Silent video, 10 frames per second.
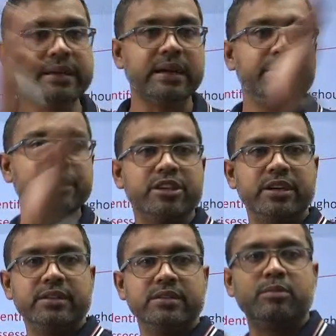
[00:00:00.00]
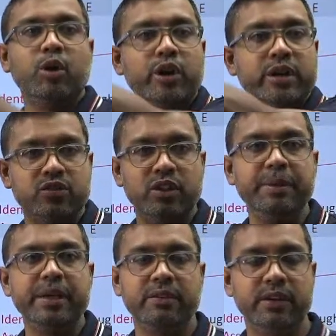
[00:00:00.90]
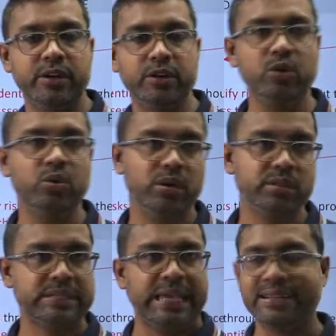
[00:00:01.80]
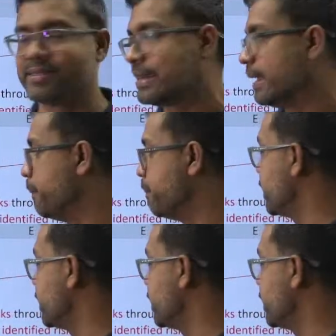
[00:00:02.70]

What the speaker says: commissions, bonus will be given to sales team.